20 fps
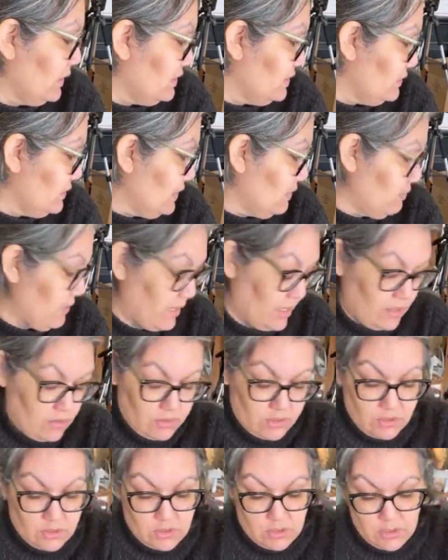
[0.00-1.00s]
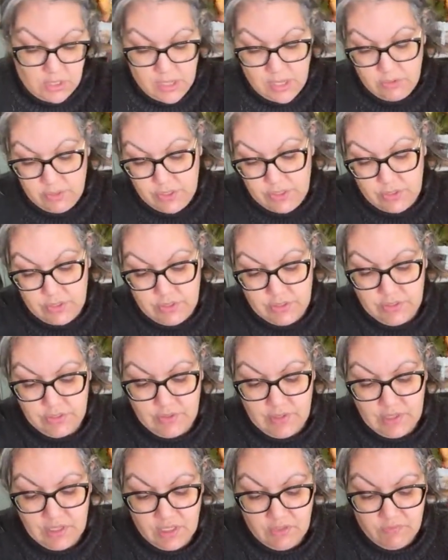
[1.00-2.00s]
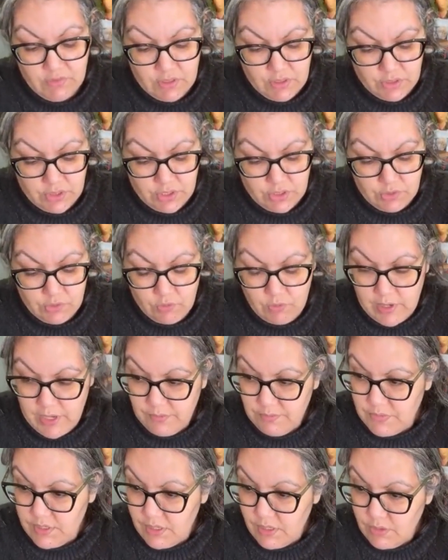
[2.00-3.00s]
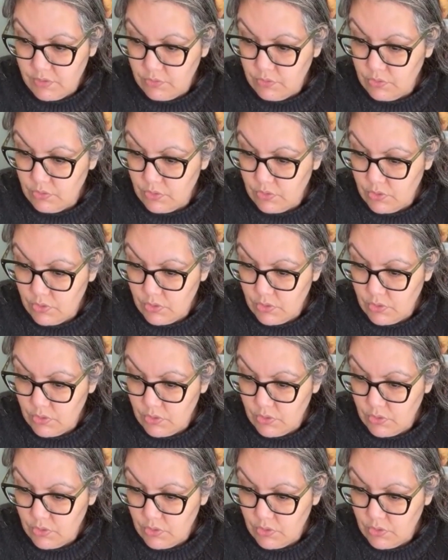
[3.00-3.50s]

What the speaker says: I do have my alcohol out here, so I'll give it a good wipe down.